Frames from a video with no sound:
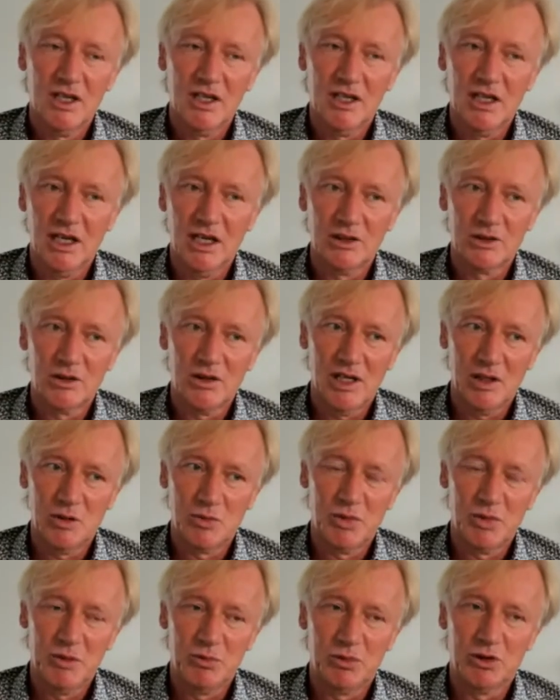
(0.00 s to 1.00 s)
Yeah, to
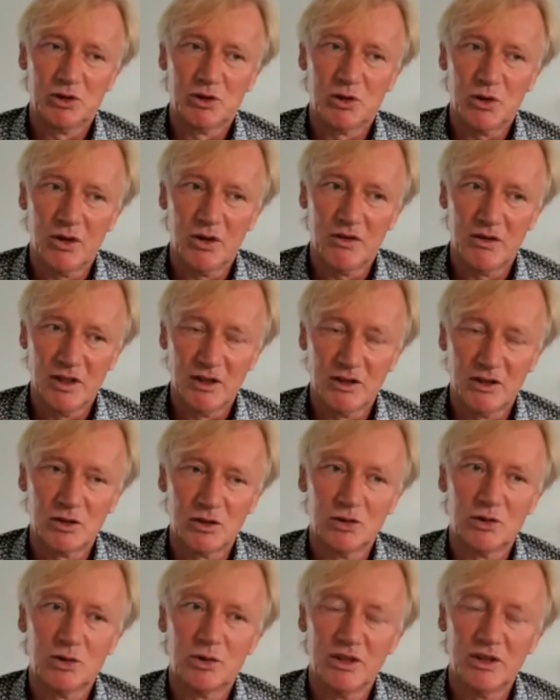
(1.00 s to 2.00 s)
let people draw things,
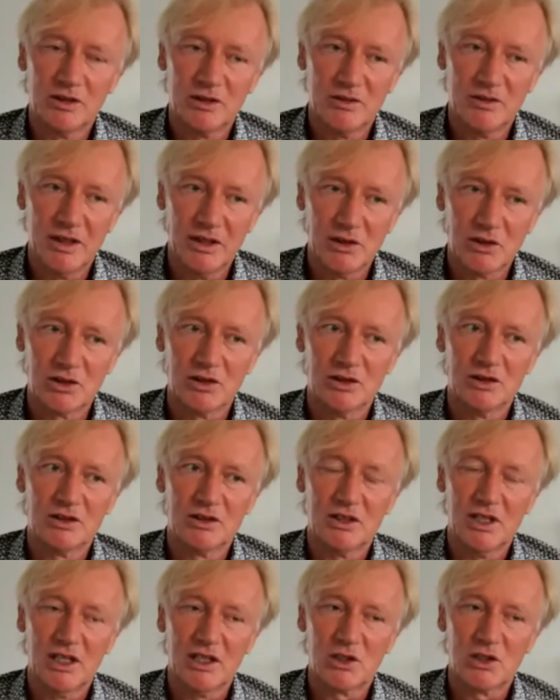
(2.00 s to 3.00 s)
to do
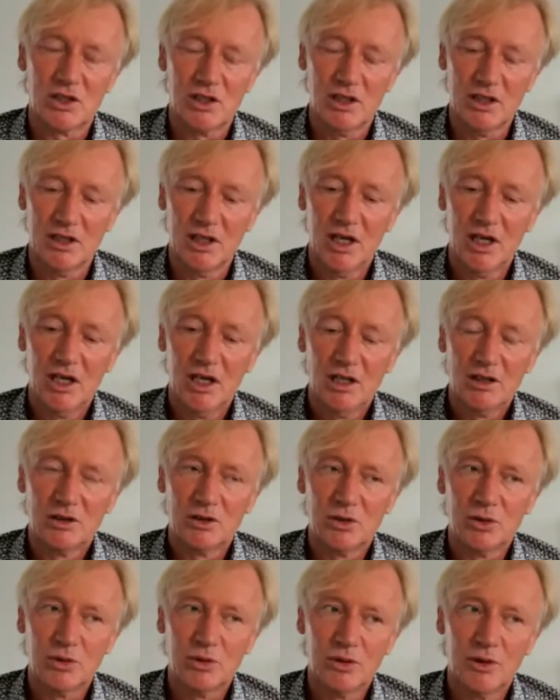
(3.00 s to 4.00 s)
interventions, actually,
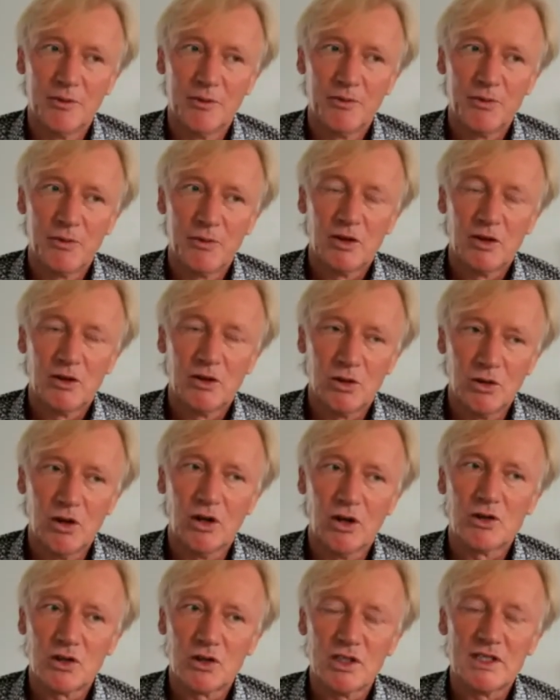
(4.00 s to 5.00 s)
to
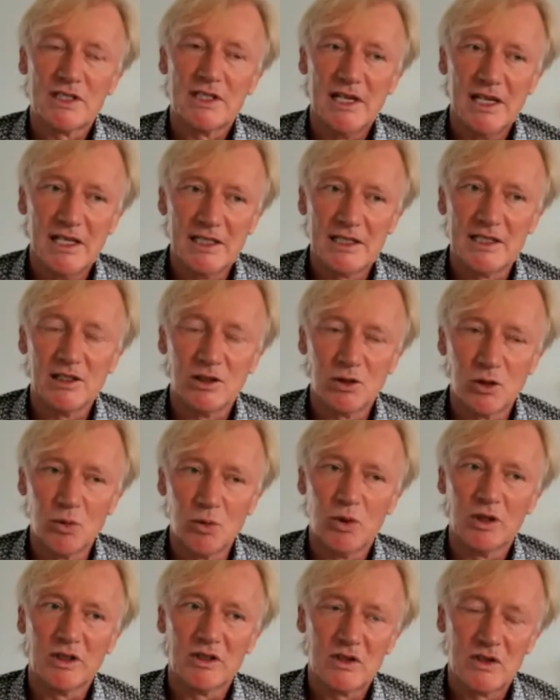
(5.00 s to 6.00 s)
not just listen to
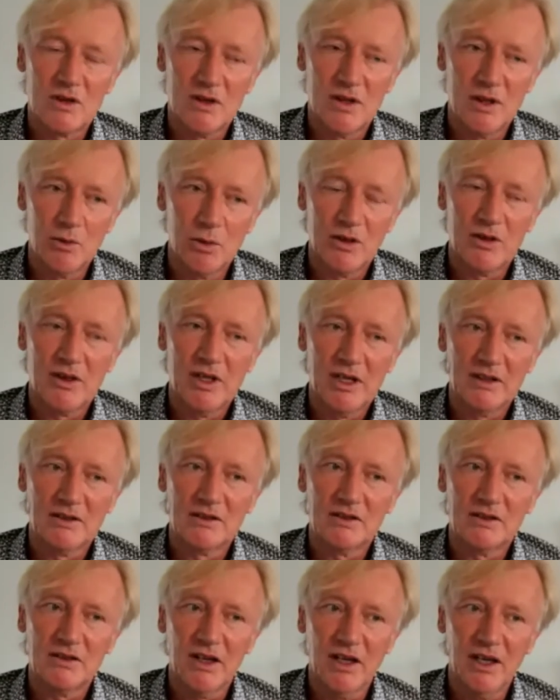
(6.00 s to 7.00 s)
what they
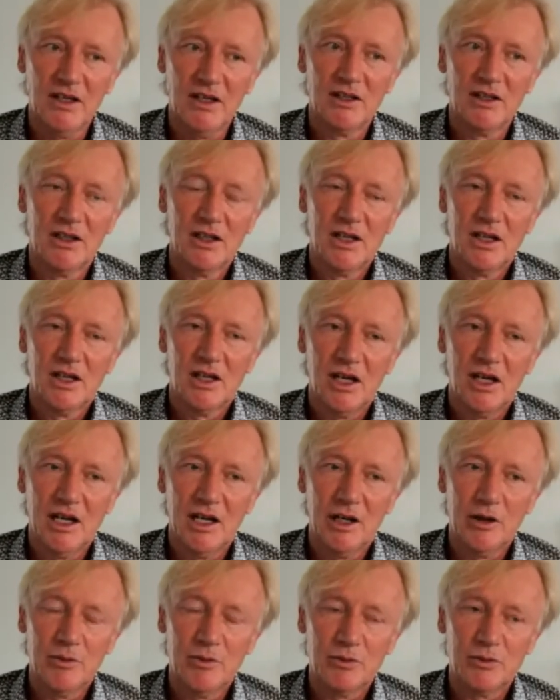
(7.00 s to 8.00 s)
say,
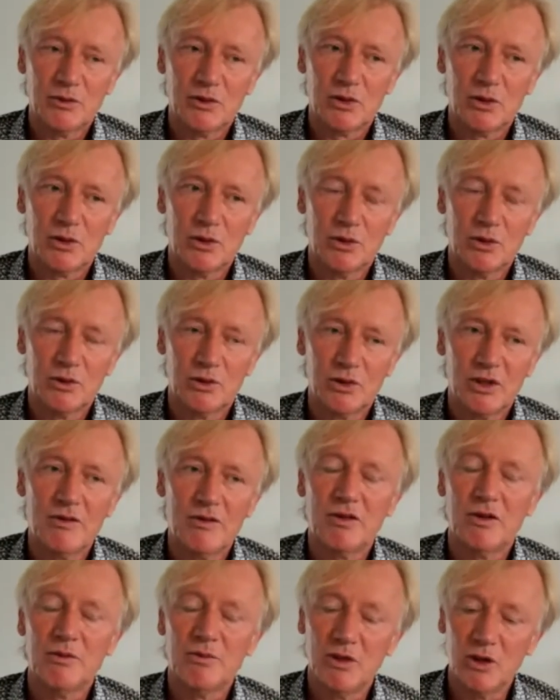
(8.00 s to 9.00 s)
to
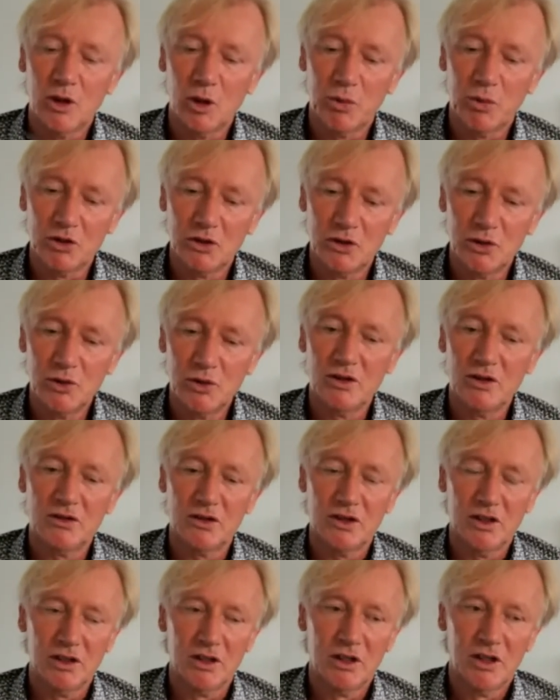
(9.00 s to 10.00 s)
give them the
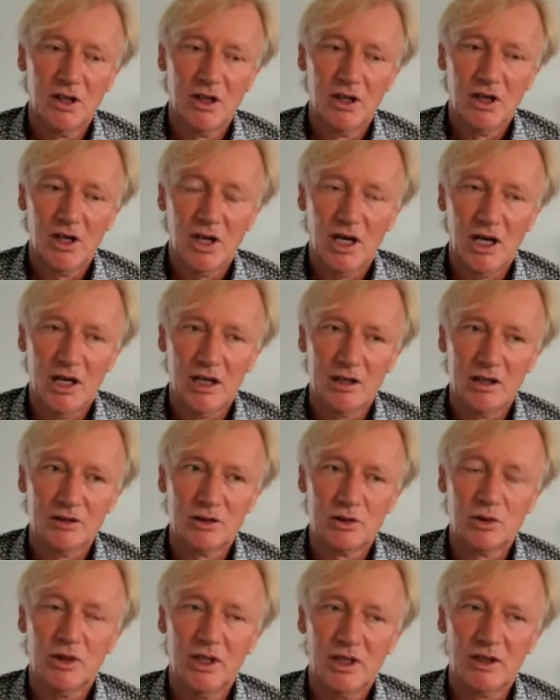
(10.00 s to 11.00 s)
opportunity
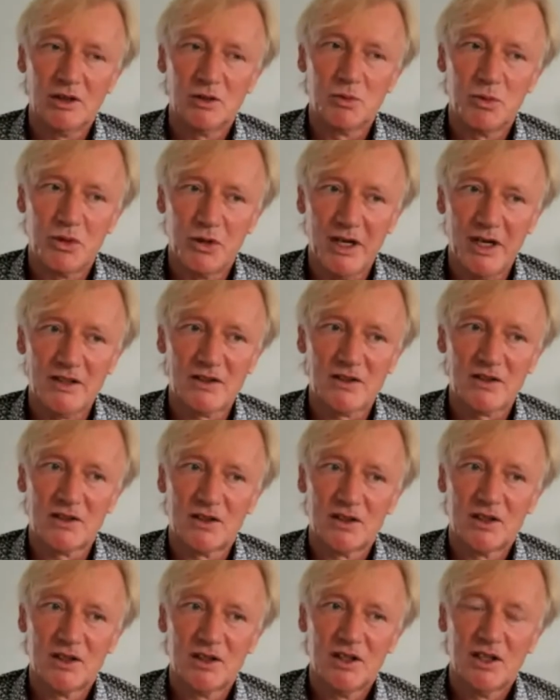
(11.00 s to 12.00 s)
to
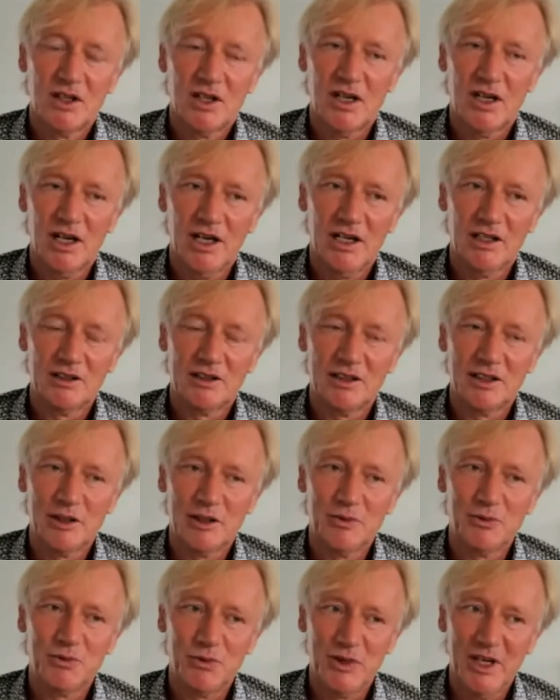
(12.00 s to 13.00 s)
express and
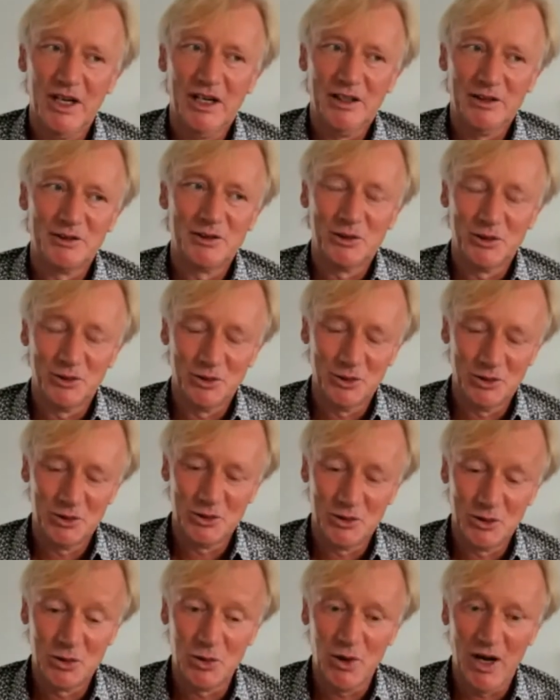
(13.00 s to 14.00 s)

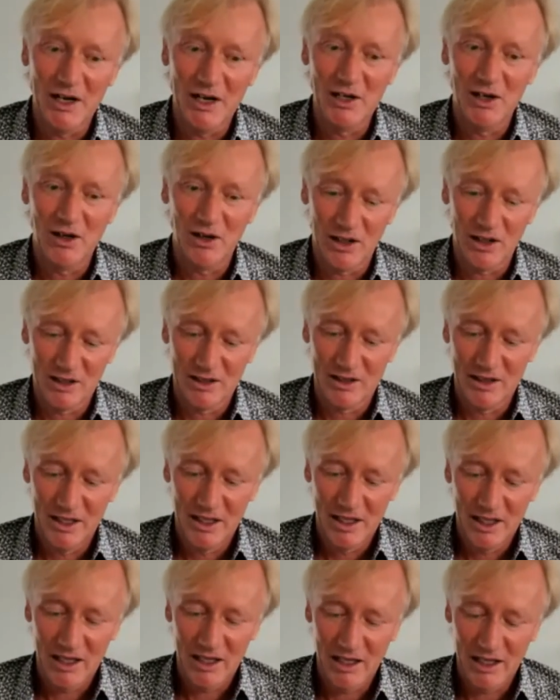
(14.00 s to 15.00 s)
to unlock
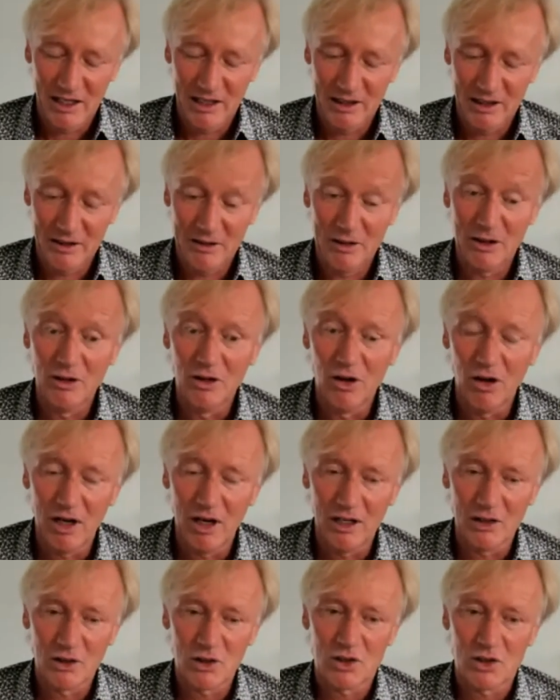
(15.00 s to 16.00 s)
the
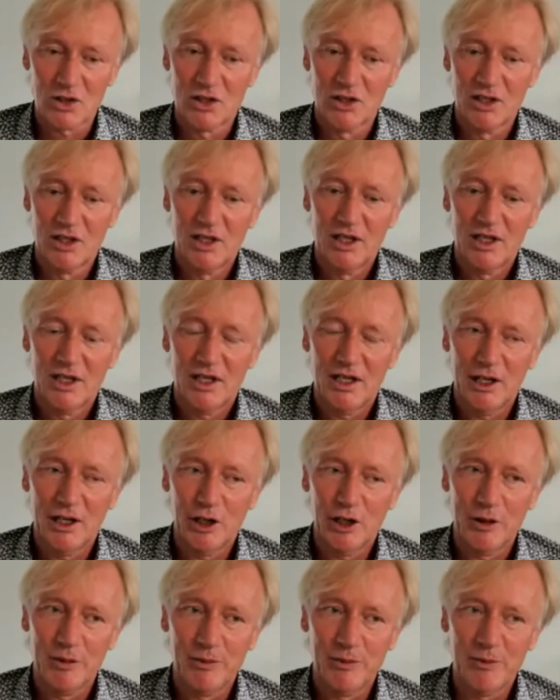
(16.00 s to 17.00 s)
knowledge
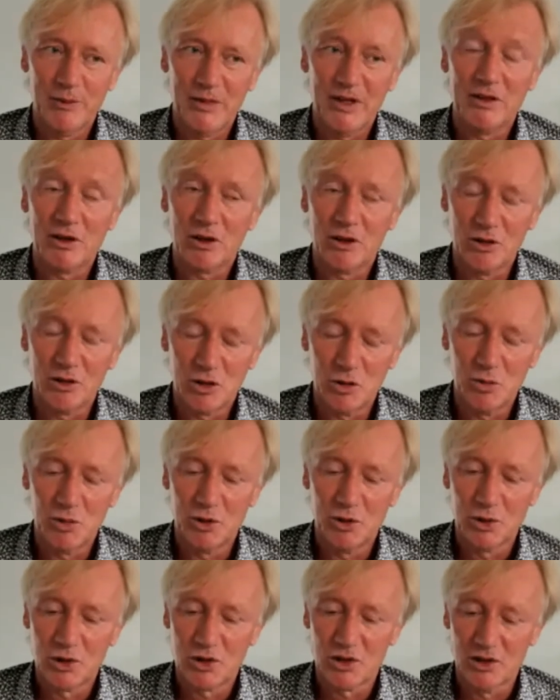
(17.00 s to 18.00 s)
and the
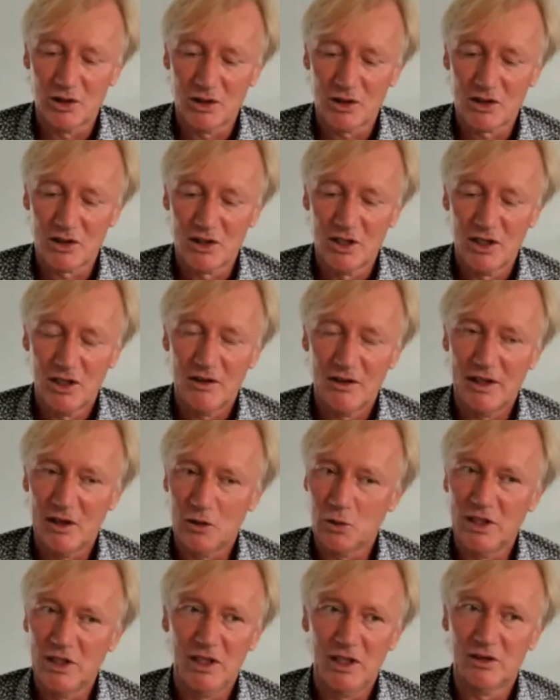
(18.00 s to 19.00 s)
contributions that
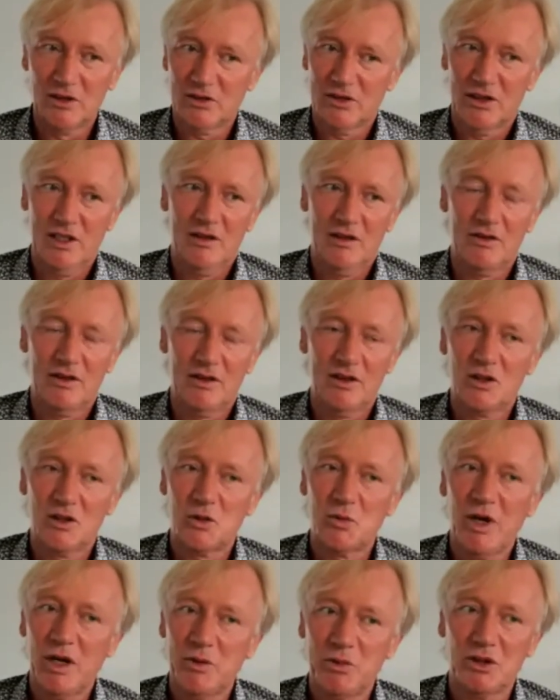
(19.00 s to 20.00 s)
we need to have. And this
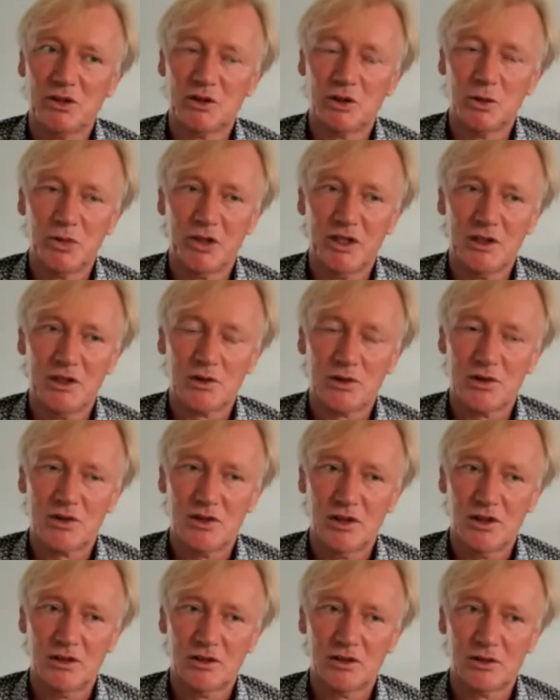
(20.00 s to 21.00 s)
might be super
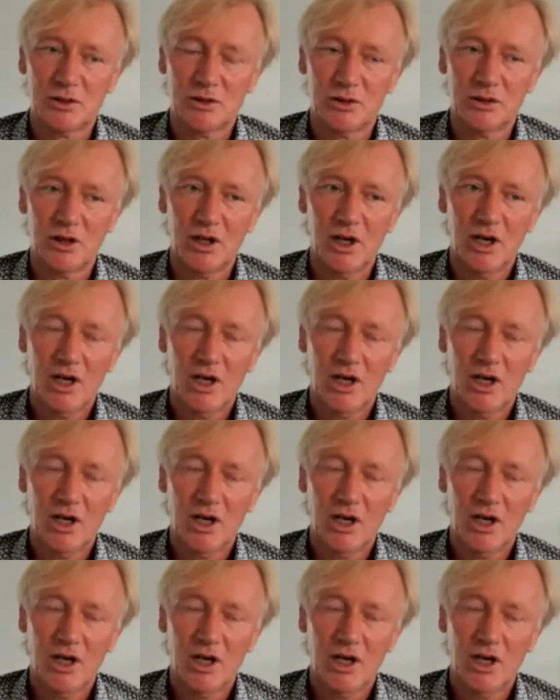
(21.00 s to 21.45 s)
interesting to